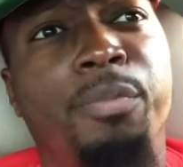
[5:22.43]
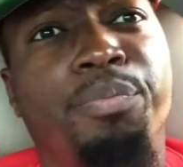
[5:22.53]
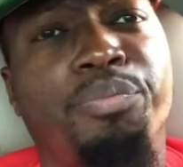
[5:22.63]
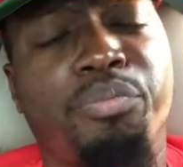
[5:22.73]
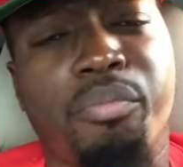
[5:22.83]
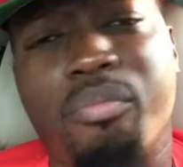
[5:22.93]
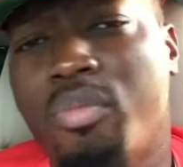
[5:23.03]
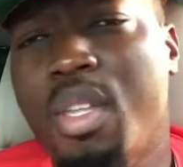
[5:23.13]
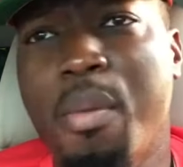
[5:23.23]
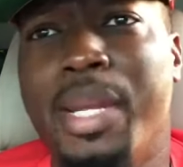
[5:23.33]
Um,
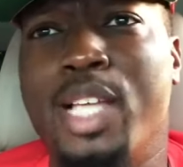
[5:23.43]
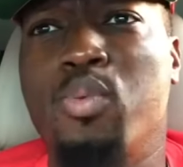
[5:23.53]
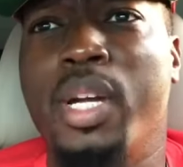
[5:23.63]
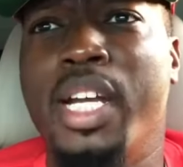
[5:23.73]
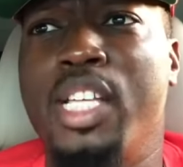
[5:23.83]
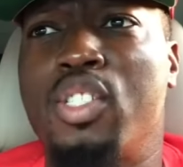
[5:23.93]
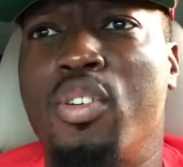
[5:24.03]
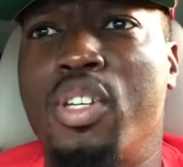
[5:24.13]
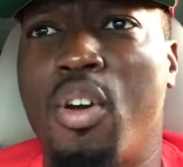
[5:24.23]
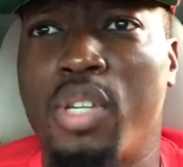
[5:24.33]
but that's what it is. So,
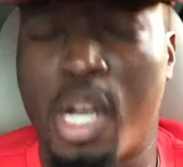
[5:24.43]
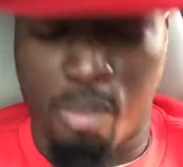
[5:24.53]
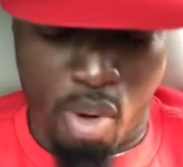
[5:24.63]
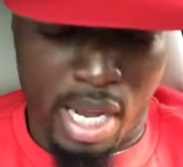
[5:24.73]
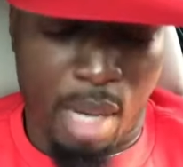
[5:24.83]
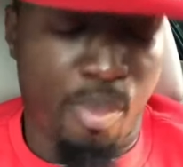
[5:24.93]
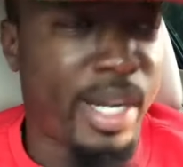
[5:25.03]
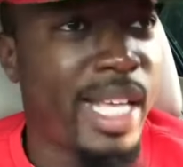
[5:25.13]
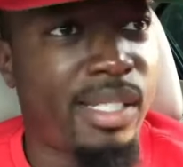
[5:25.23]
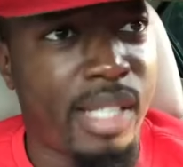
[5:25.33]
you know, young boy got up
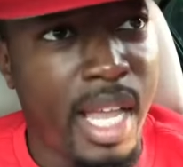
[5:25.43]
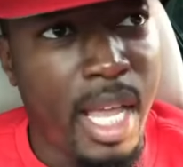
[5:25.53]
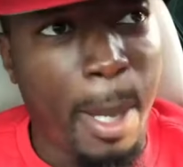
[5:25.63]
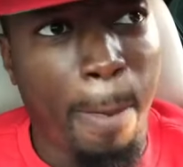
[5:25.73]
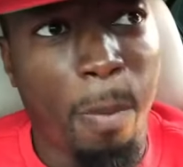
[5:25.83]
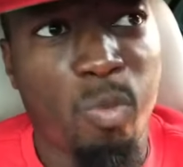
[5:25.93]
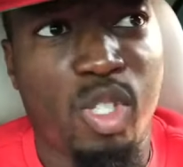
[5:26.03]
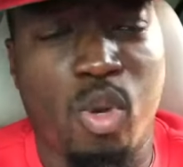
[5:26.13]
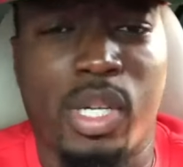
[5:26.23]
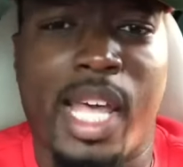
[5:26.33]
on that stand,
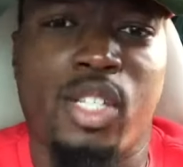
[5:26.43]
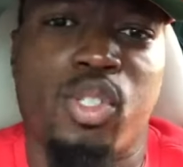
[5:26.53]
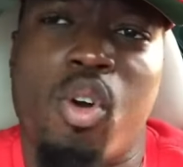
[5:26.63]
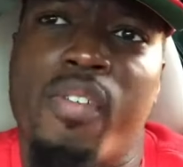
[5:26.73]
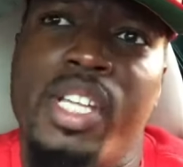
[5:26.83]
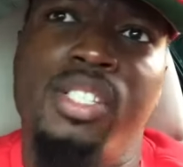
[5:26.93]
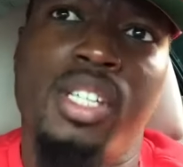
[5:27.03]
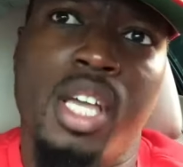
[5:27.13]
told a lot of stories.